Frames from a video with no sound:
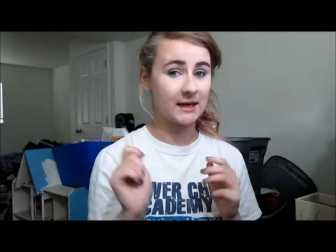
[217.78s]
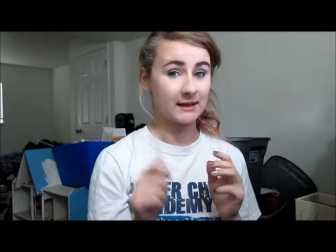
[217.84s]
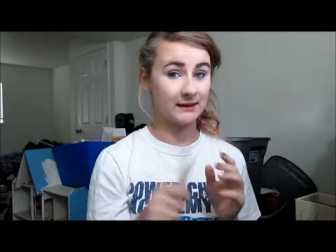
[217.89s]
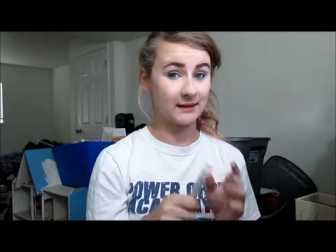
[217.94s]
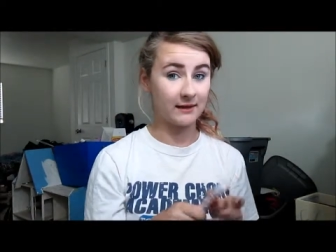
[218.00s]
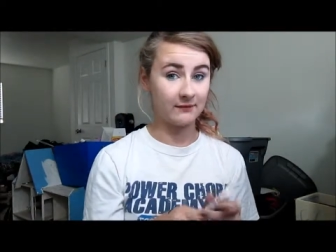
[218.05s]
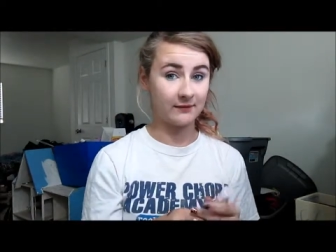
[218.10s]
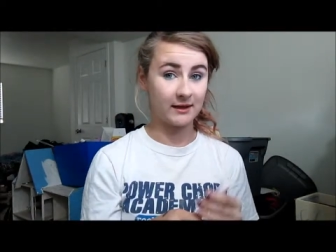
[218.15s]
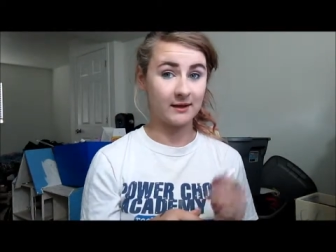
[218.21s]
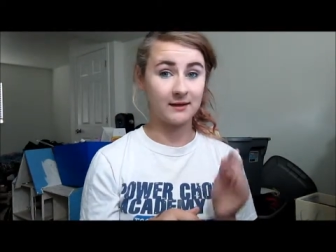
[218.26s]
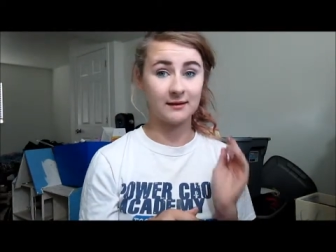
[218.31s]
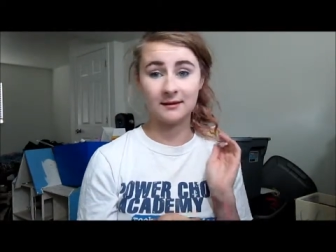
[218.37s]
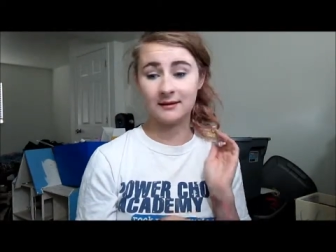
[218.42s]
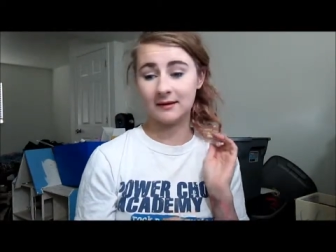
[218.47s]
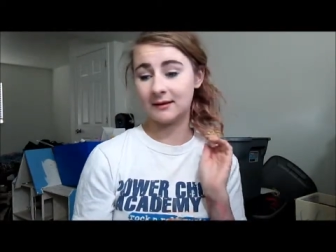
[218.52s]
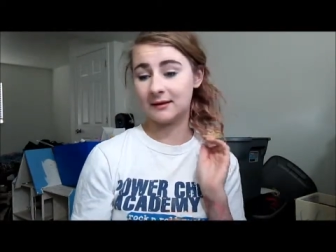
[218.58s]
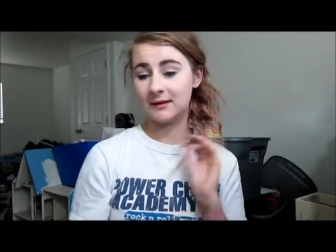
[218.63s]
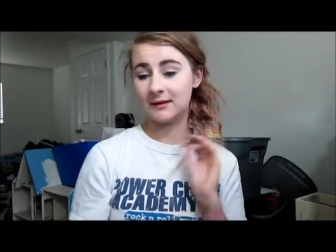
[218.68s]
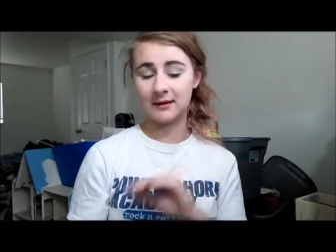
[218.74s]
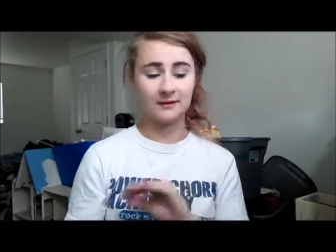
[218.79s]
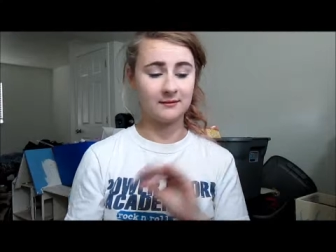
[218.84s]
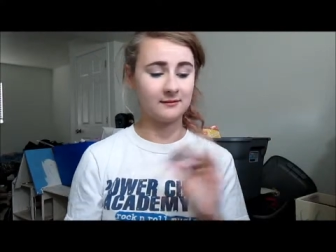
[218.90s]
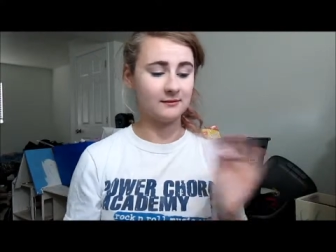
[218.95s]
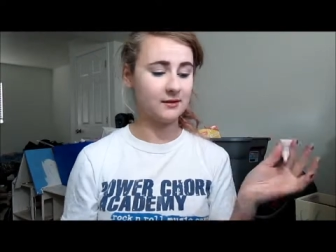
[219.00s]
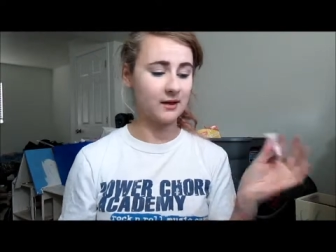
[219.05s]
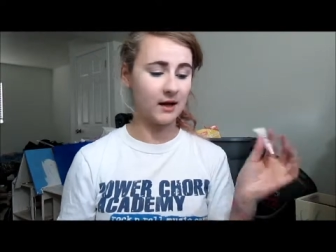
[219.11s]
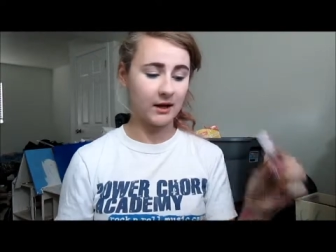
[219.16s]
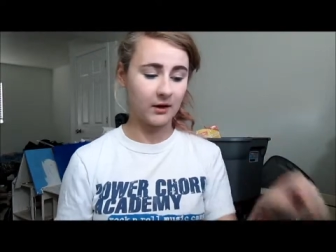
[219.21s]
I love it
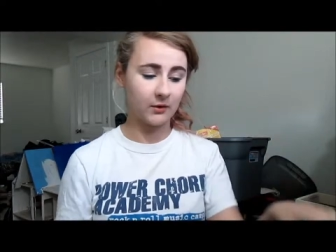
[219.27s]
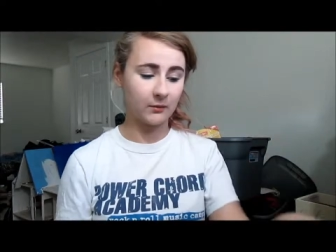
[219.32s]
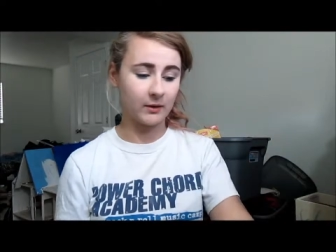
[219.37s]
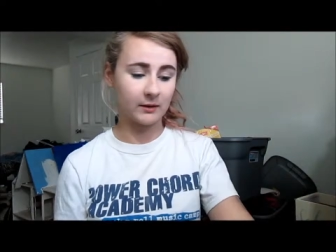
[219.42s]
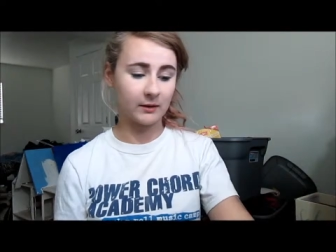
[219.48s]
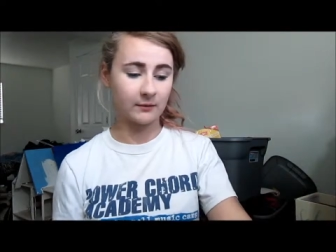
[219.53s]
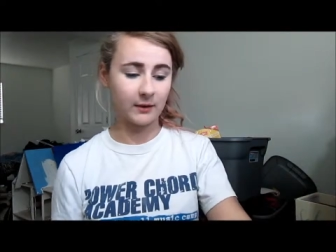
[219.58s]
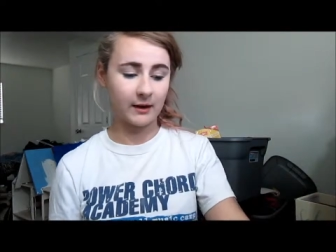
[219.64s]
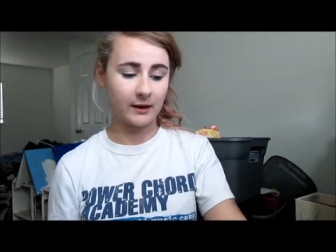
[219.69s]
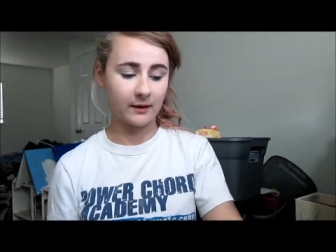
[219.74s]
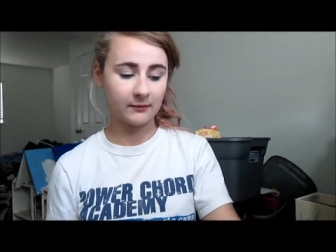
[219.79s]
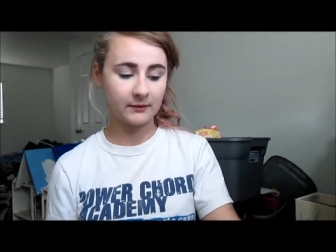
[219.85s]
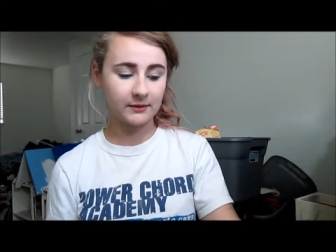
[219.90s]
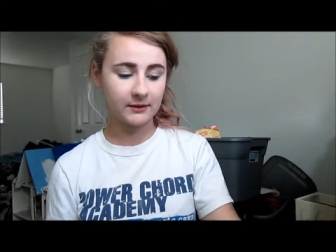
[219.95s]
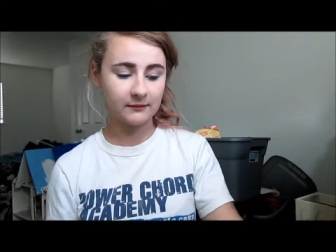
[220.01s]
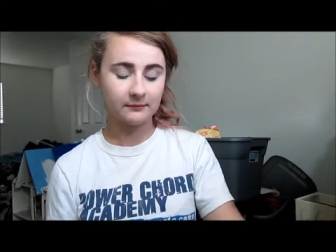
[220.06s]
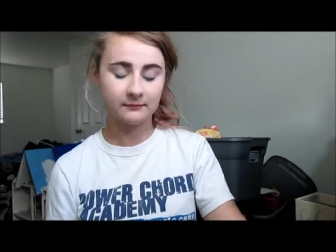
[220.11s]
and I don't want to run out.